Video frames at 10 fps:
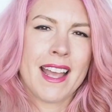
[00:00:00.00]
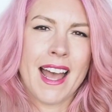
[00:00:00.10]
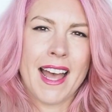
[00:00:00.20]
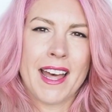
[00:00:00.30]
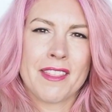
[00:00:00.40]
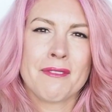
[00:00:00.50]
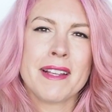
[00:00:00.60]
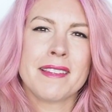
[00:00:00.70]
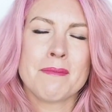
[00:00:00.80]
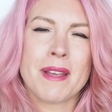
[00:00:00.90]
The
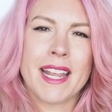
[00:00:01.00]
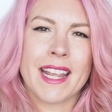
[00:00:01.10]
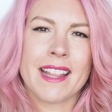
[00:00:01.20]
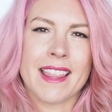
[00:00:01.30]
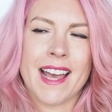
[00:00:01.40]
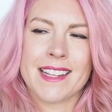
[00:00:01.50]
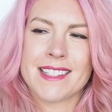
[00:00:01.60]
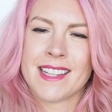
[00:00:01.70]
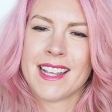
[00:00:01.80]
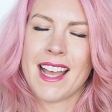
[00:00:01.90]
reason being
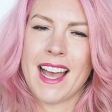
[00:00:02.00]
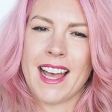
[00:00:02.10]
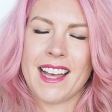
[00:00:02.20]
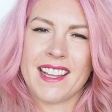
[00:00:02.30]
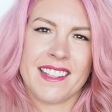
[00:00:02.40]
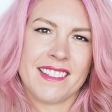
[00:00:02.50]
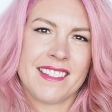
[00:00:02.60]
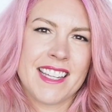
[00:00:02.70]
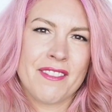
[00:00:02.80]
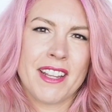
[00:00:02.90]
that
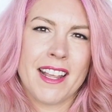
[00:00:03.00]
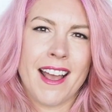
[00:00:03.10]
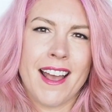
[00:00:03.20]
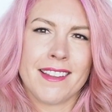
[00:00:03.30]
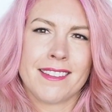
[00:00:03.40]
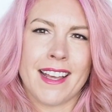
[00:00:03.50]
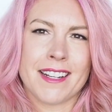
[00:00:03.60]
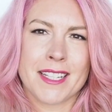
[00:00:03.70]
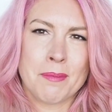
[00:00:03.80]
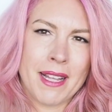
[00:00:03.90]
Stevie has
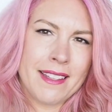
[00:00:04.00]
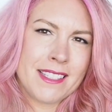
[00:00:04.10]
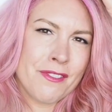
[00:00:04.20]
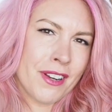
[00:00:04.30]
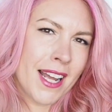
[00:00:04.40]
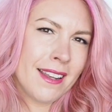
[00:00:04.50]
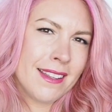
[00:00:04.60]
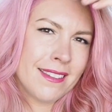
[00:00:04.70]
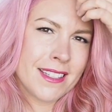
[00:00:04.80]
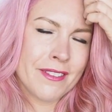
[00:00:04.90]
actually placed different
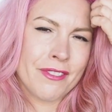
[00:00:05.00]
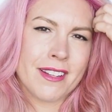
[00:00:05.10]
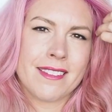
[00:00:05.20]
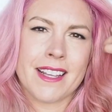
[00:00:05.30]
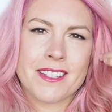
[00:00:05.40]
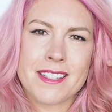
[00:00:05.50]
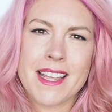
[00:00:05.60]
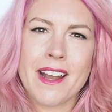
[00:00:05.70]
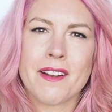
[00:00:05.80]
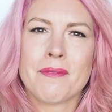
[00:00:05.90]
colours in different sections
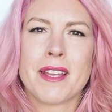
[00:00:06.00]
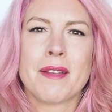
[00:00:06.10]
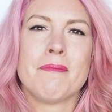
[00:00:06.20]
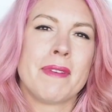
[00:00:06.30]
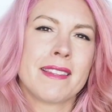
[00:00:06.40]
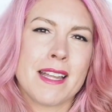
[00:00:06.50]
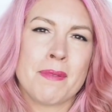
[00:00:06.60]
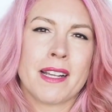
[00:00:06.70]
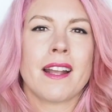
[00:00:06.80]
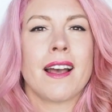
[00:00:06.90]
here and mixed up
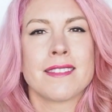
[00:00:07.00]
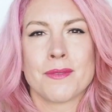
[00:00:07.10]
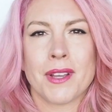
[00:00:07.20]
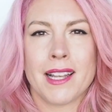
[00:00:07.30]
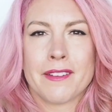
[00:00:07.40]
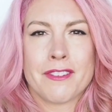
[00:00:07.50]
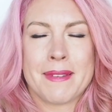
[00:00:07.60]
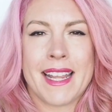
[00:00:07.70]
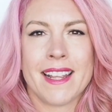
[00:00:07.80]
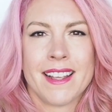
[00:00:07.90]
like a custom colour for
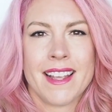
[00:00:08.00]
me.